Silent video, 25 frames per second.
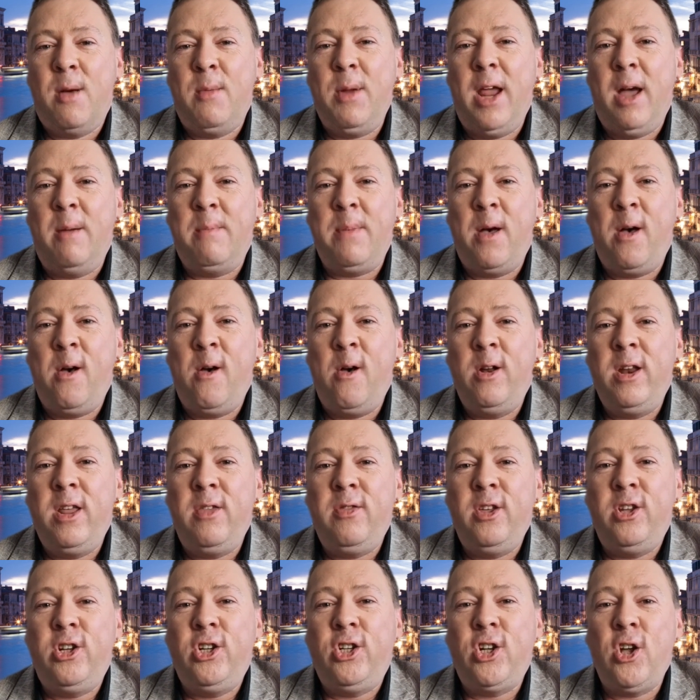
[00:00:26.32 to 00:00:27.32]
coming up on
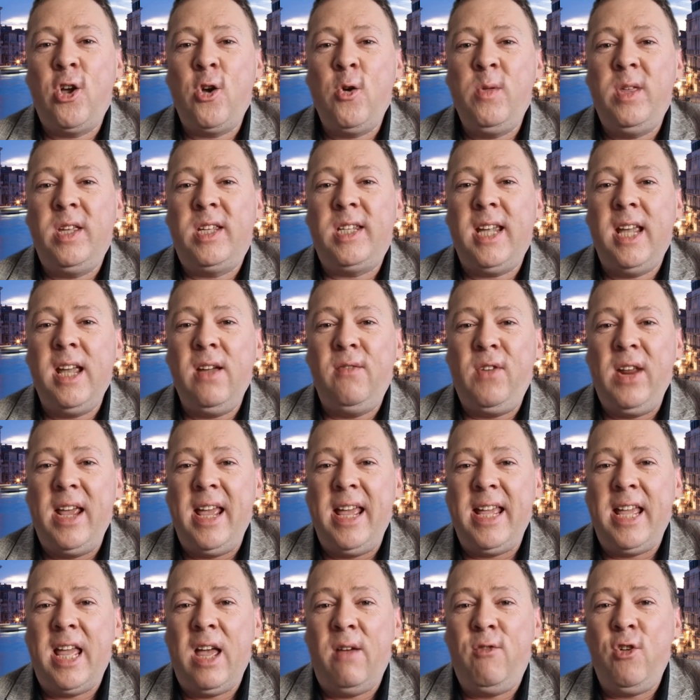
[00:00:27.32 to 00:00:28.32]
this show this
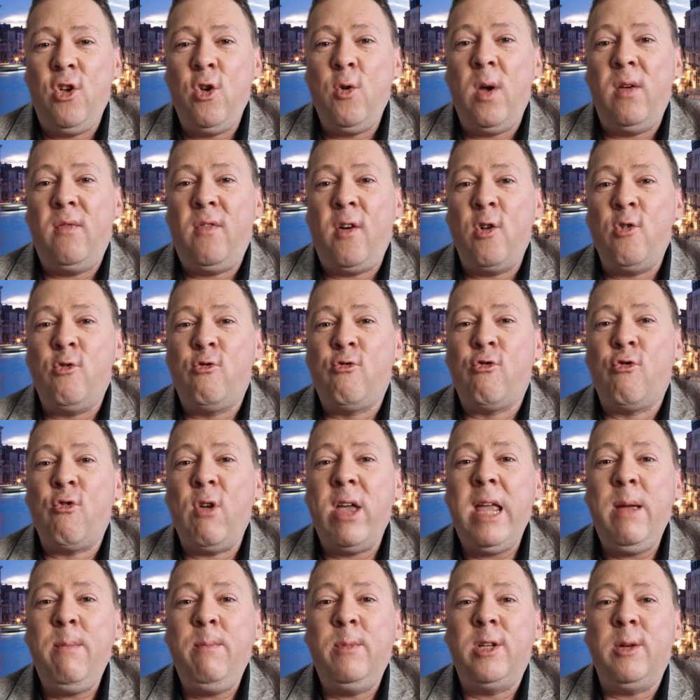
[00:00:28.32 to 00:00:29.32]
evening. Have you ever
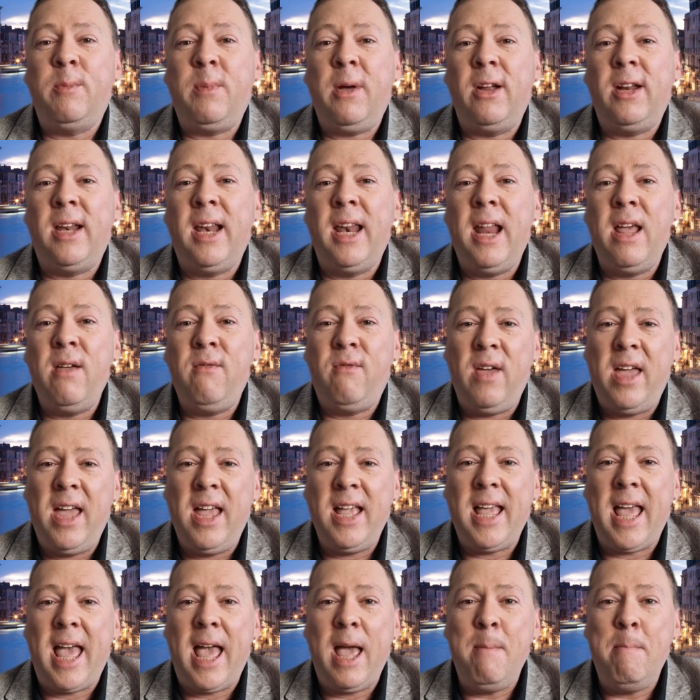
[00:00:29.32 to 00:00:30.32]
dreamed about
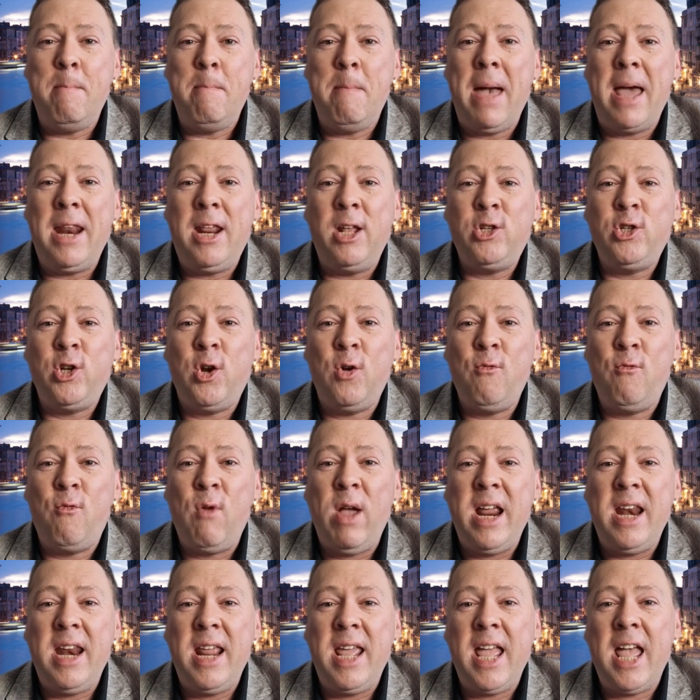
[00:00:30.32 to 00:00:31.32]
living a
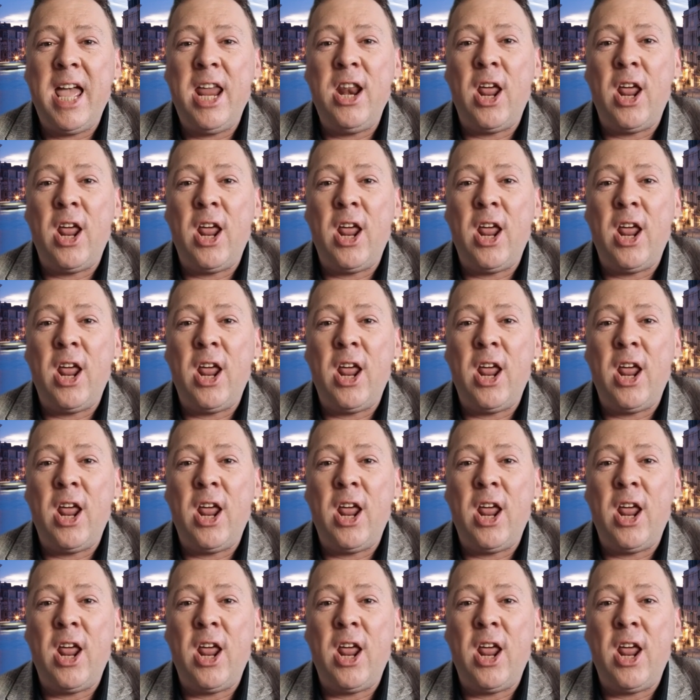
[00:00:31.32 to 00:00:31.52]
Mediterranean